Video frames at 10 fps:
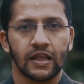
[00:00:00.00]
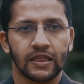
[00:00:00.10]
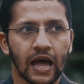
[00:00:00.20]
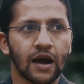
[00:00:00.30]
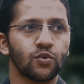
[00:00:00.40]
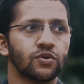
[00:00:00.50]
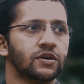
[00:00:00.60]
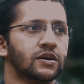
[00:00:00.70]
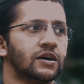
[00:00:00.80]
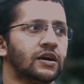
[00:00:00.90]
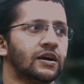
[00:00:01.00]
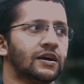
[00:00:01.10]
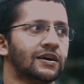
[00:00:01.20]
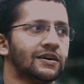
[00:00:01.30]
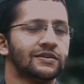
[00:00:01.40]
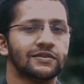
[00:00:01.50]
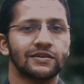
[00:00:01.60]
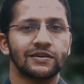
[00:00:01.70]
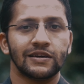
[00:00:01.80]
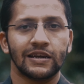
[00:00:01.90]
Now
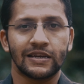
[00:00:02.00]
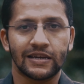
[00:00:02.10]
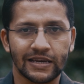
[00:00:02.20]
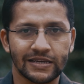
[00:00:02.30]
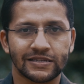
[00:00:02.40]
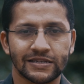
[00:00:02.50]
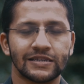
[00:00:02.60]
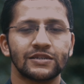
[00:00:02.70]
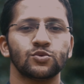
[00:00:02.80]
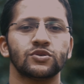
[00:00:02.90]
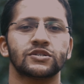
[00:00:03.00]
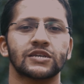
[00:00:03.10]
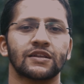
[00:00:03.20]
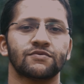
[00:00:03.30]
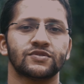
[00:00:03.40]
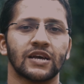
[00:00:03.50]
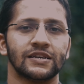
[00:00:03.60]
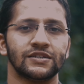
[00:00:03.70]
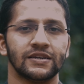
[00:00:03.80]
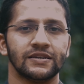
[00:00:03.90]
it is into the sign of
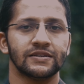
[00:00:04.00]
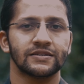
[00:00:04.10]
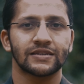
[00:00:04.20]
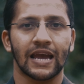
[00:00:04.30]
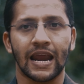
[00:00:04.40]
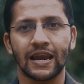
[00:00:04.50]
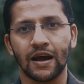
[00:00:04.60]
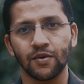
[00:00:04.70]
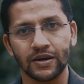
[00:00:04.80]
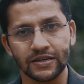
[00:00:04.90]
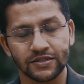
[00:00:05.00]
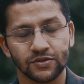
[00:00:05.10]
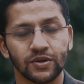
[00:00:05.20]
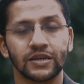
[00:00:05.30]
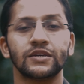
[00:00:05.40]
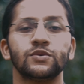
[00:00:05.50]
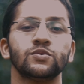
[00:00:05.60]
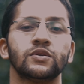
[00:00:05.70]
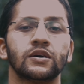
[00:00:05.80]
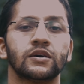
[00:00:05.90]
Sagittarius, and now it is going
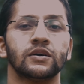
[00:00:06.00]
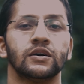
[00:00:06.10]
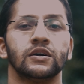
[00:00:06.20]
into the